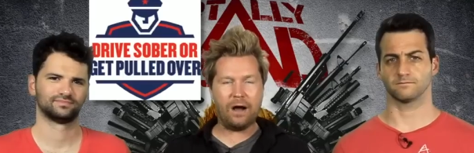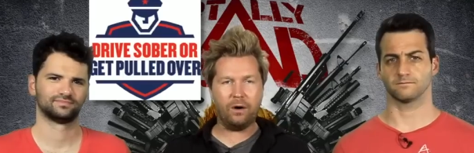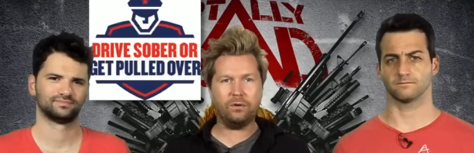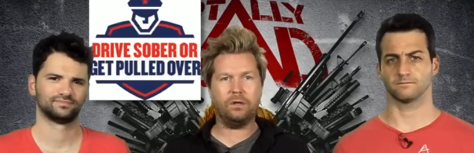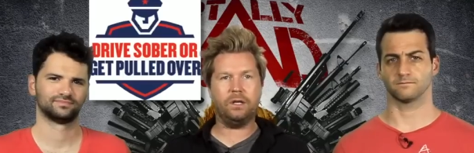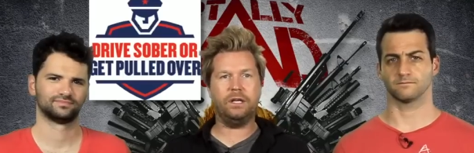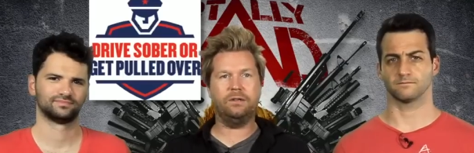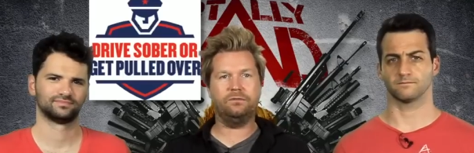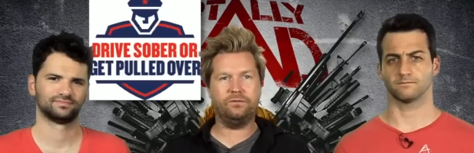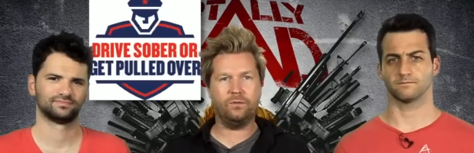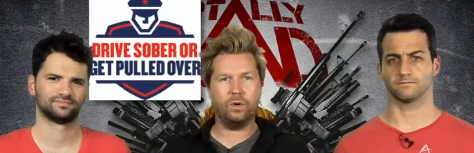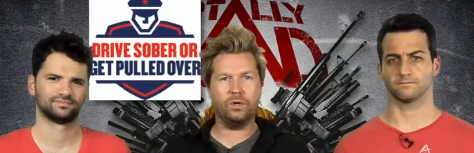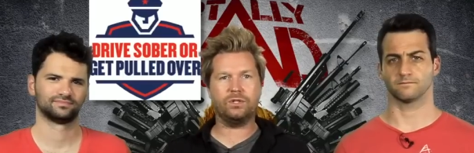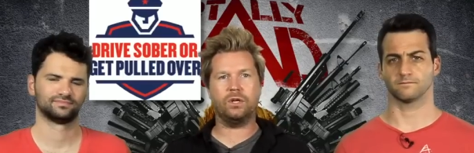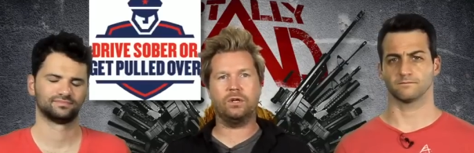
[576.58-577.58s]
Speaker 1: out in
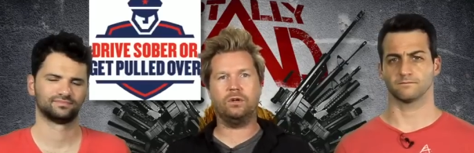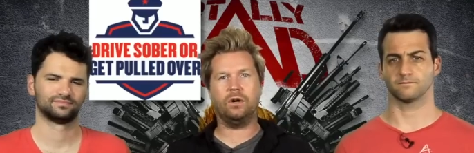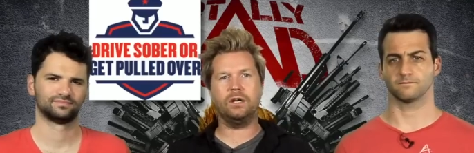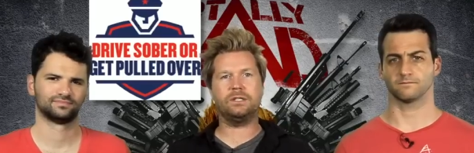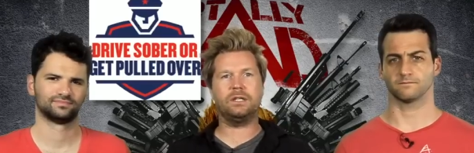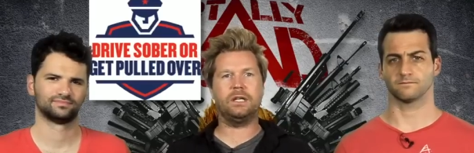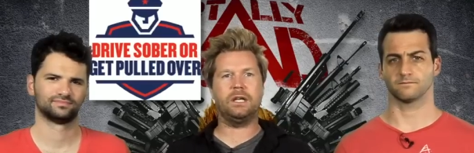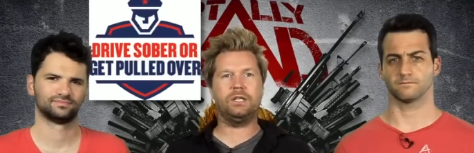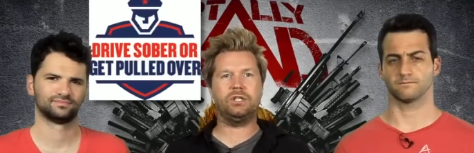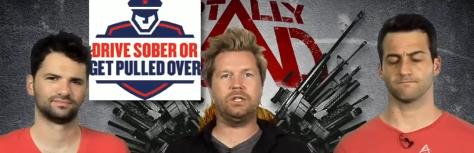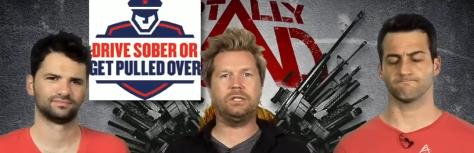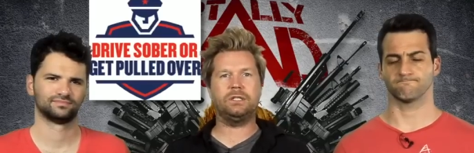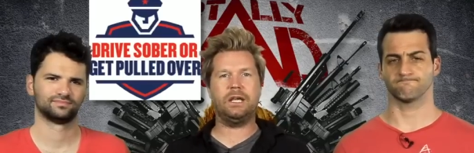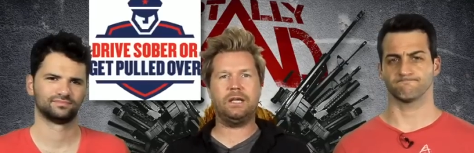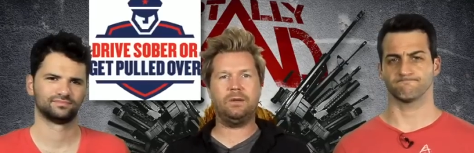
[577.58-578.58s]
force across the
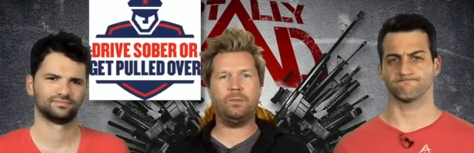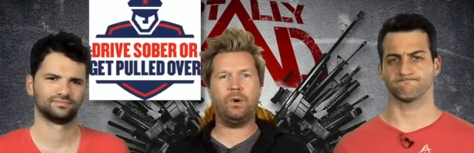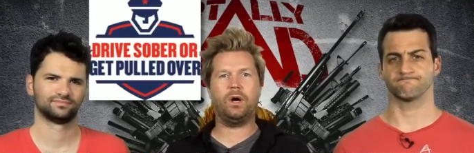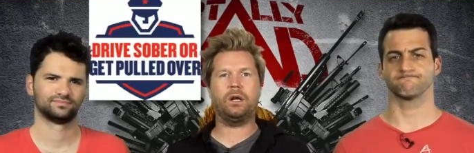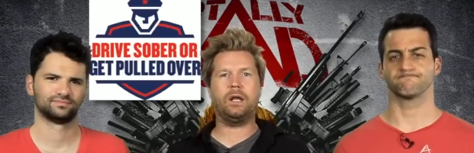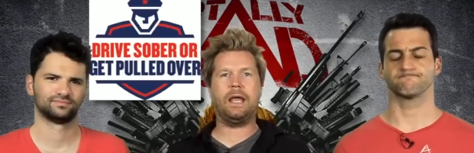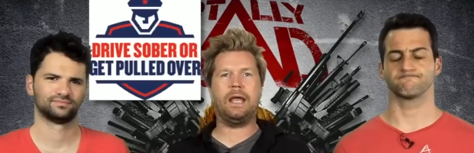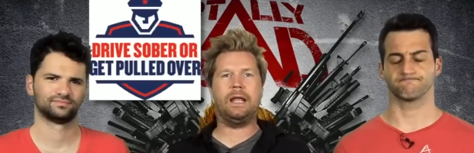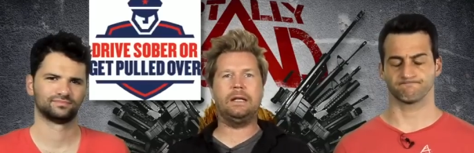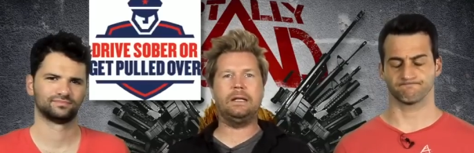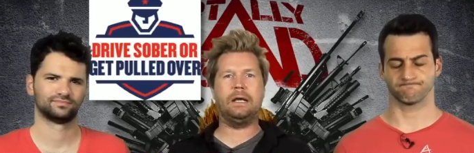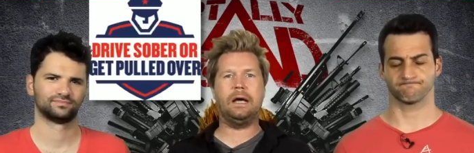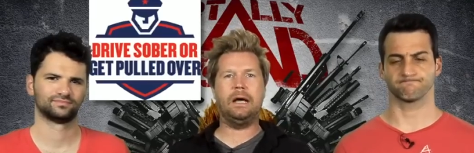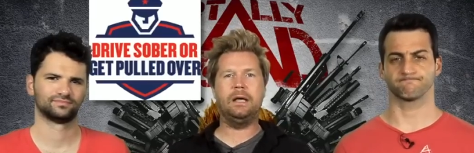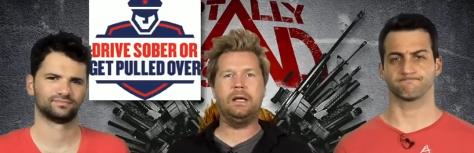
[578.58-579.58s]
nation, taking part,
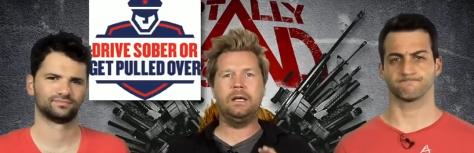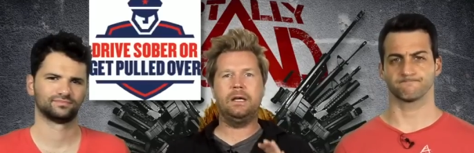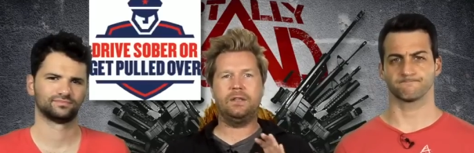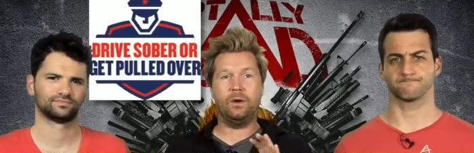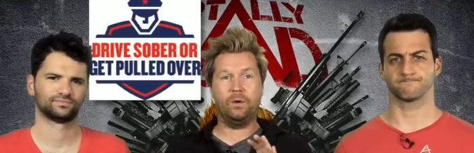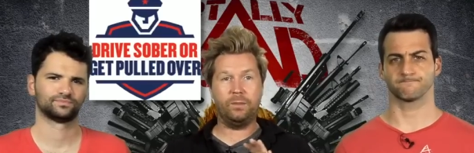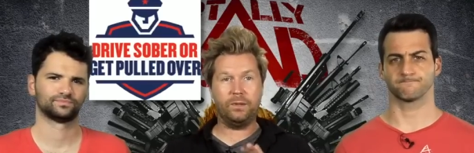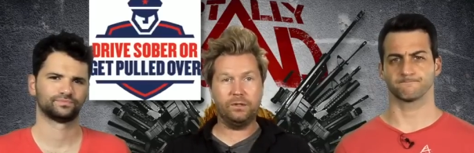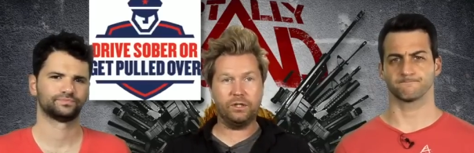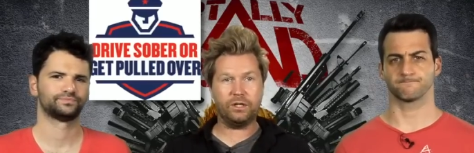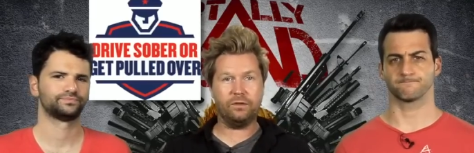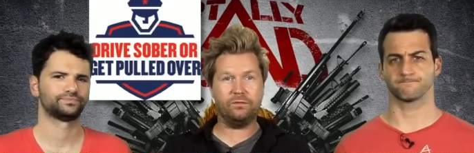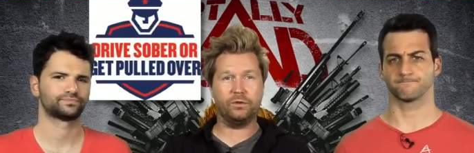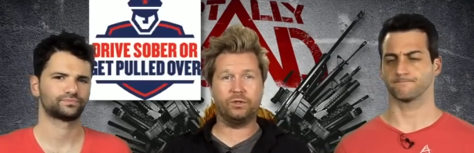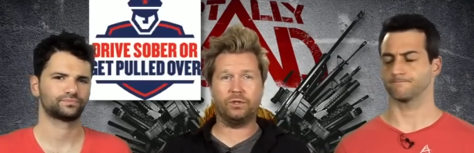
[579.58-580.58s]
and uh, they will be
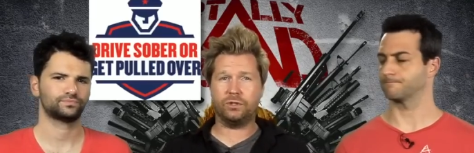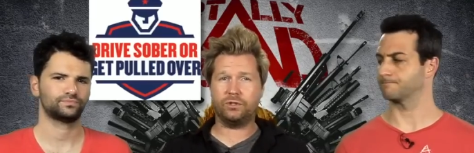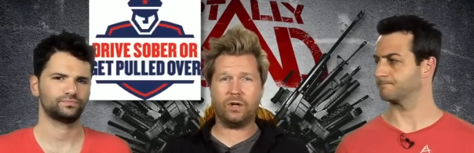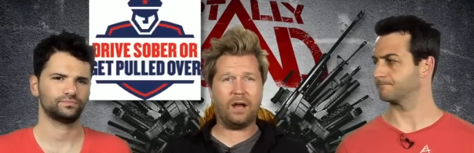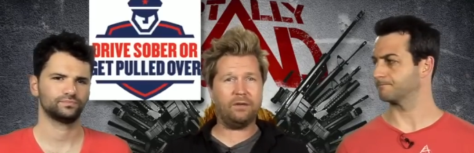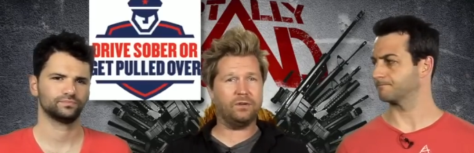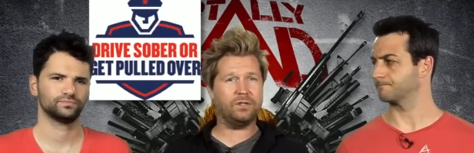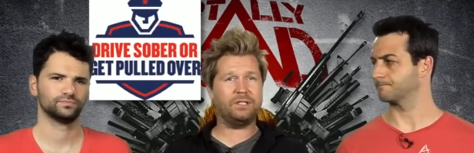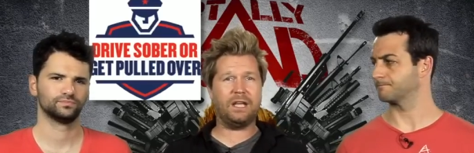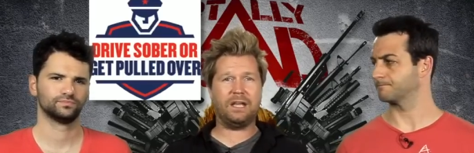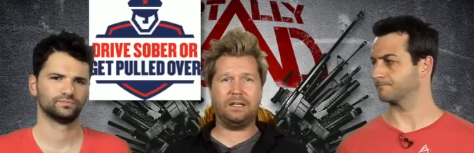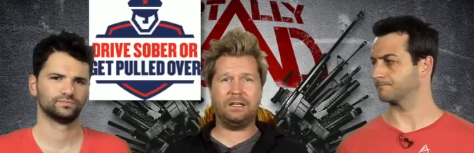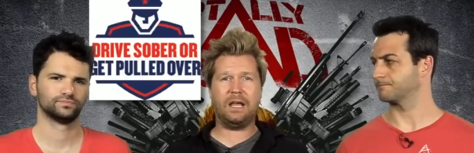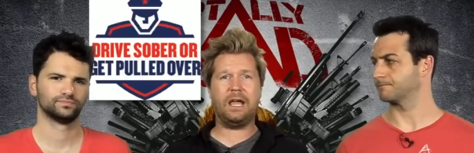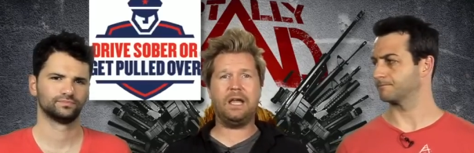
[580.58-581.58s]
looking for drunk drivers
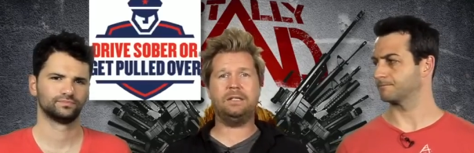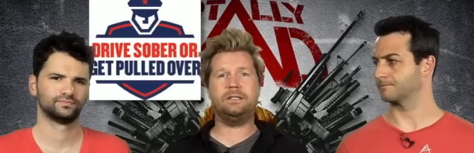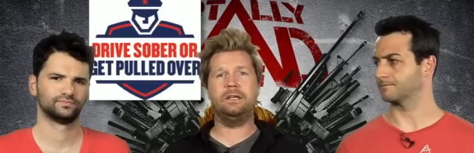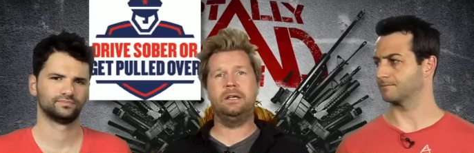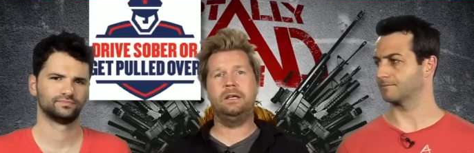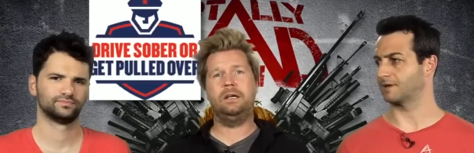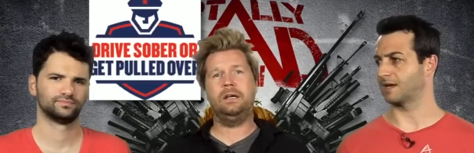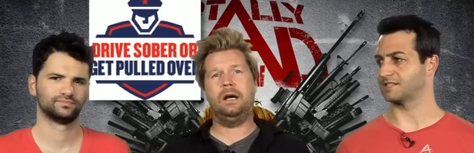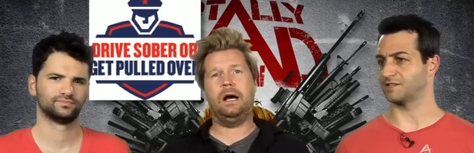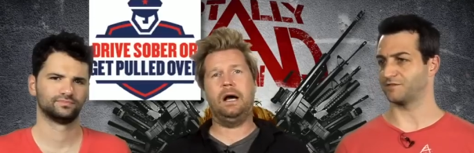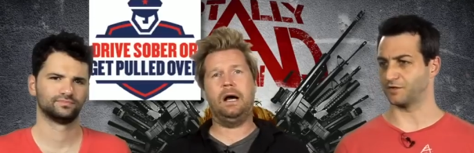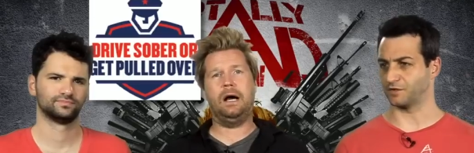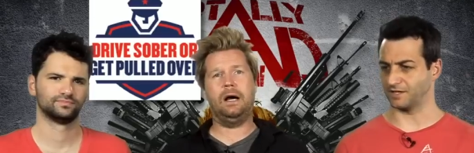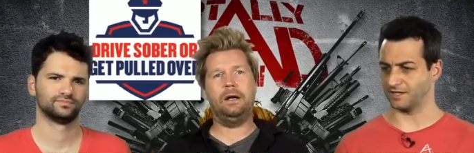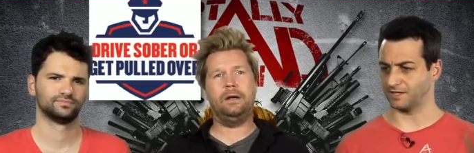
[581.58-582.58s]
day and night. As if
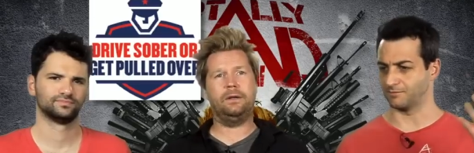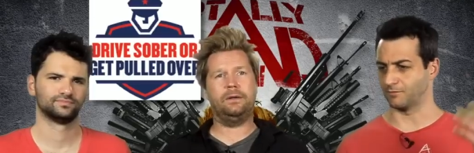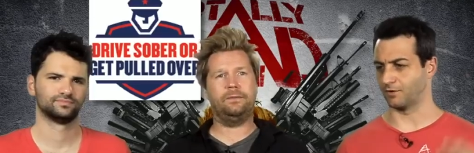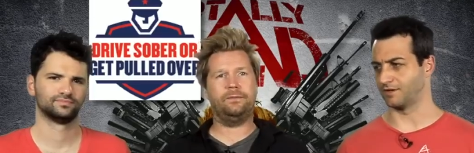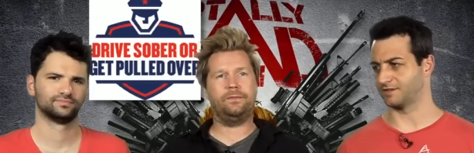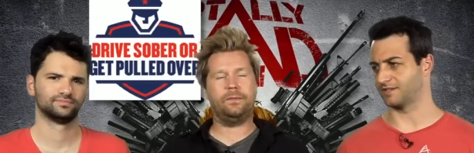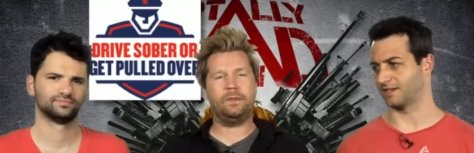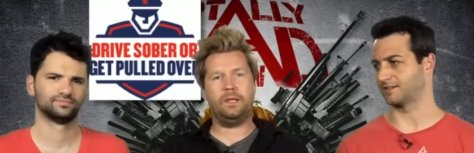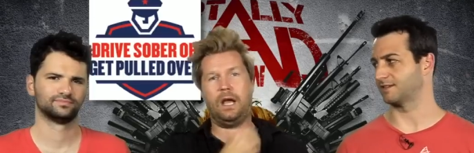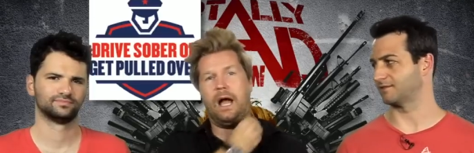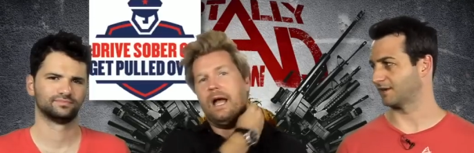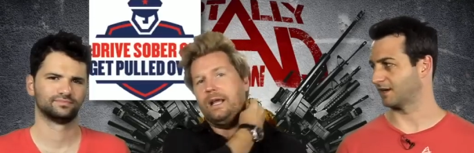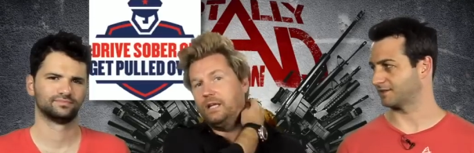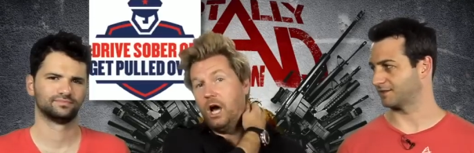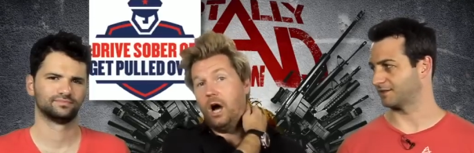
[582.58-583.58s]
um, you needed more
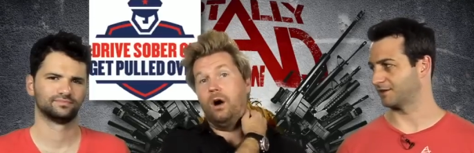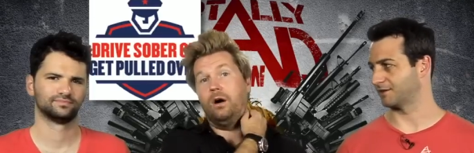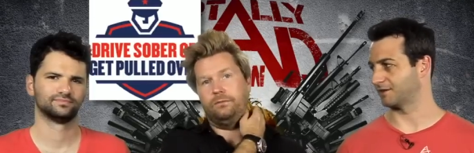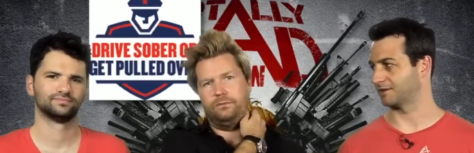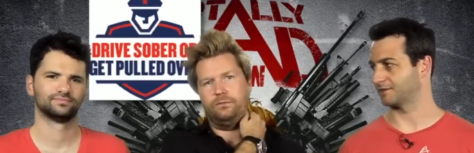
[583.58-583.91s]
incentive. I know,